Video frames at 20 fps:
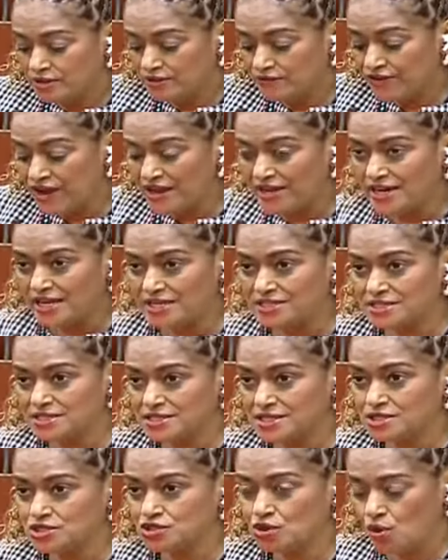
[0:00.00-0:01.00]
the
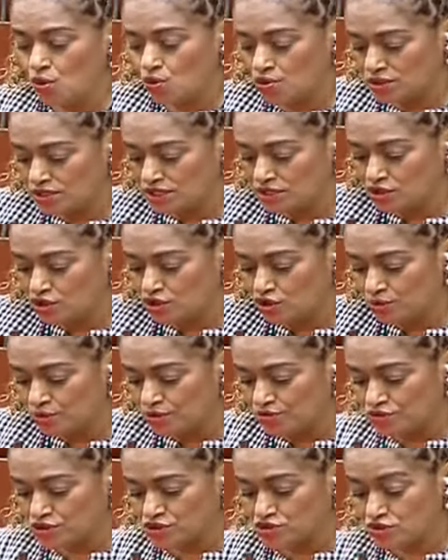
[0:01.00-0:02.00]
finances, holding the
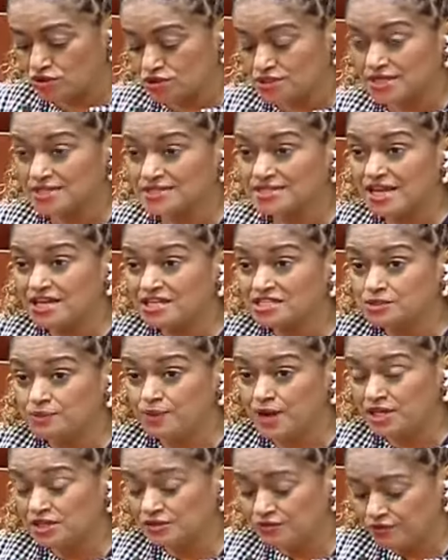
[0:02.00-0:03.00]
human resources, in
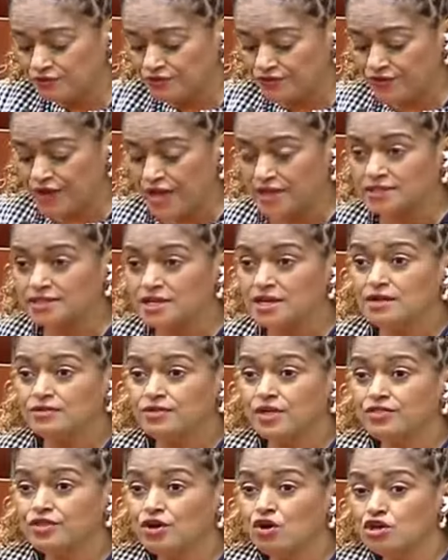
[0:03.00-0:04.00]
spite of the
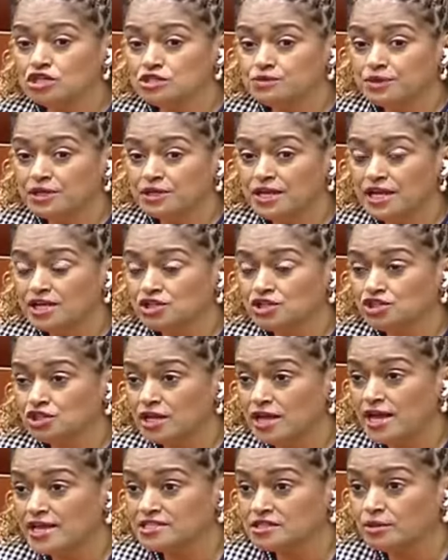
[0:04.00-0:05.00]
fact that the hospital actually
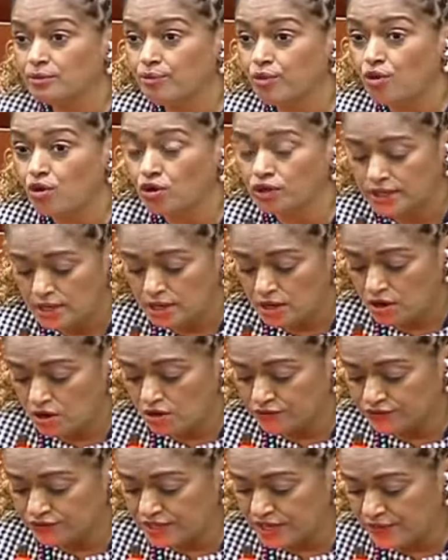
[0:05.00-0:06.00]
has a board
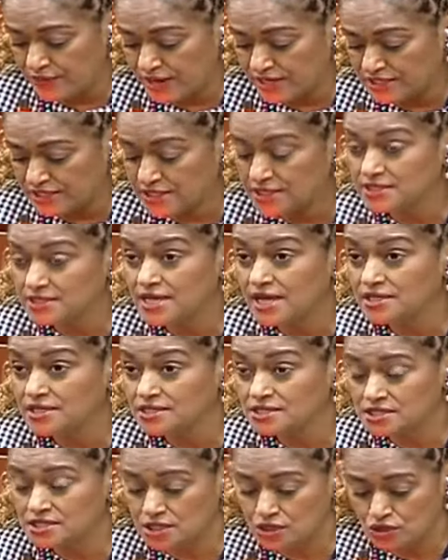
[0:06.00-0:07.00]
of directors
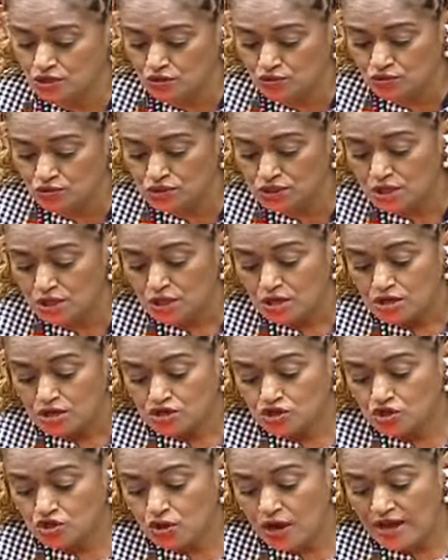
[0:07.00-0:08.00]
and CEOs.
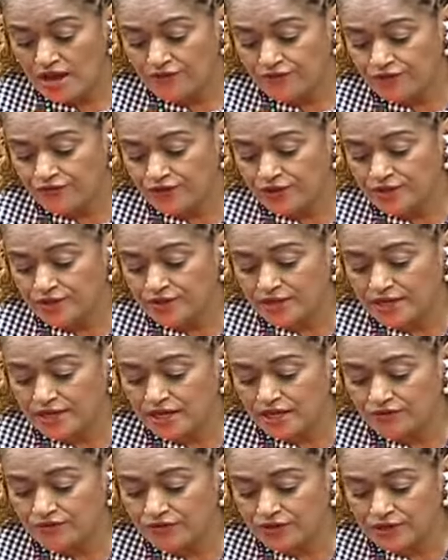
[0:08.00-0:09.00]
So I feel
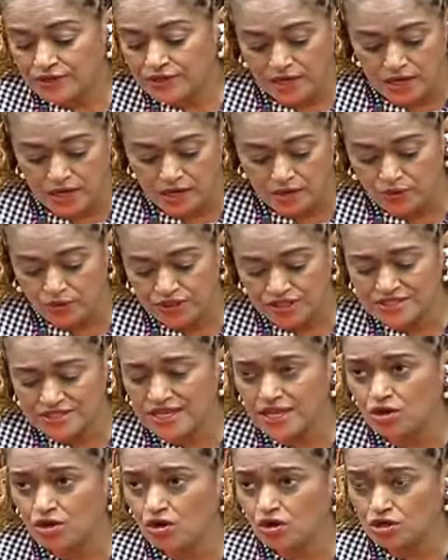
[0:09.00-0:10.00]
that even with
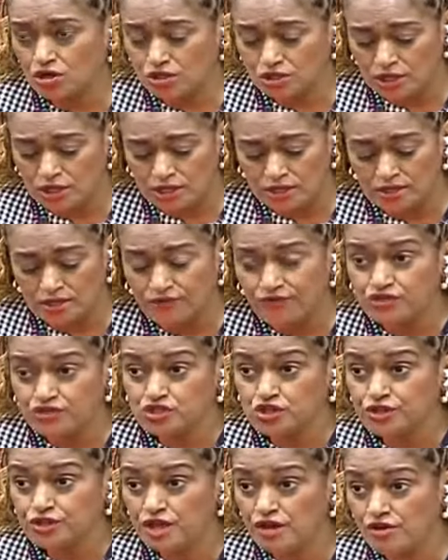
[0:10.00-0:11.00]
the
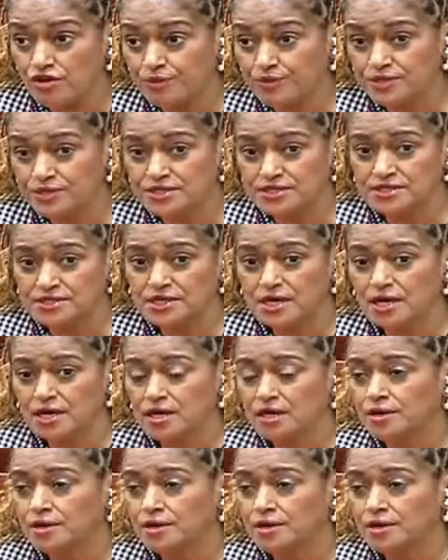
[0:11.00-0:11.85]
physiotherapists